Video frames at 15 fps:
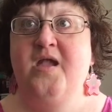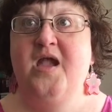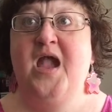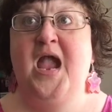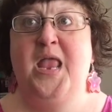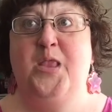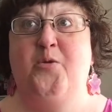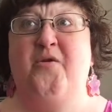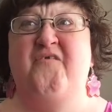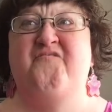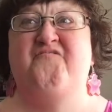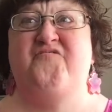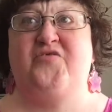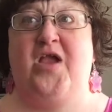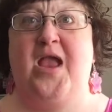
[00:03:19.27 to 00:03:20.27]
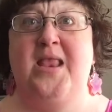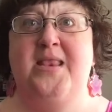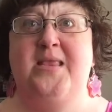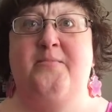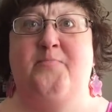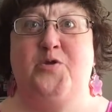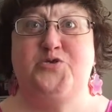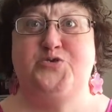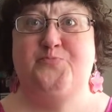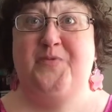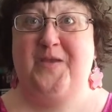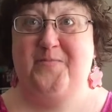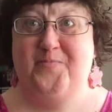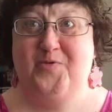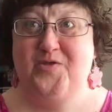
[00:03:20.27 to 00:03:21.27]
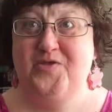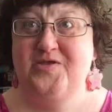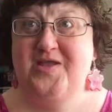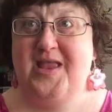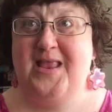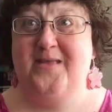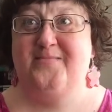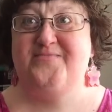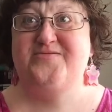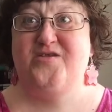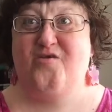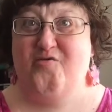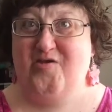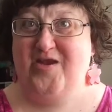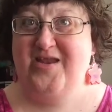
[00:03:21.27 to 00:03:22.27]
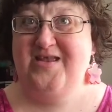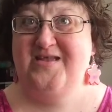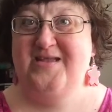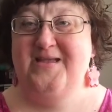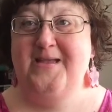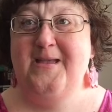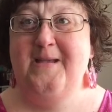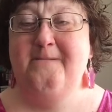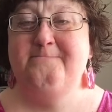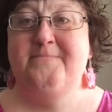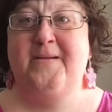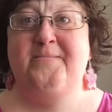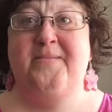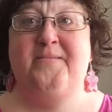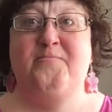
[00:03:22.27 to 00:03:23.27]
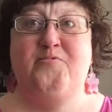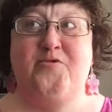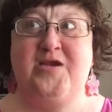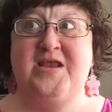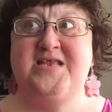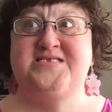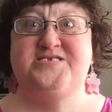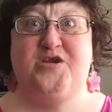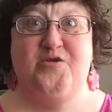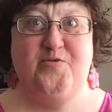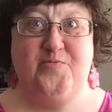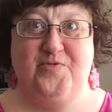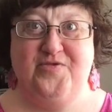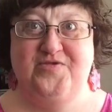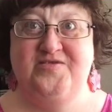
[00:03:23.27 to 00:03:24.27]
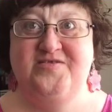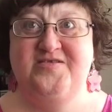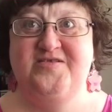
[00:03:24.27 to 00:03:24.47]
I know I've forgotten a bunch of people, and I'm sorry, my memory is terrible.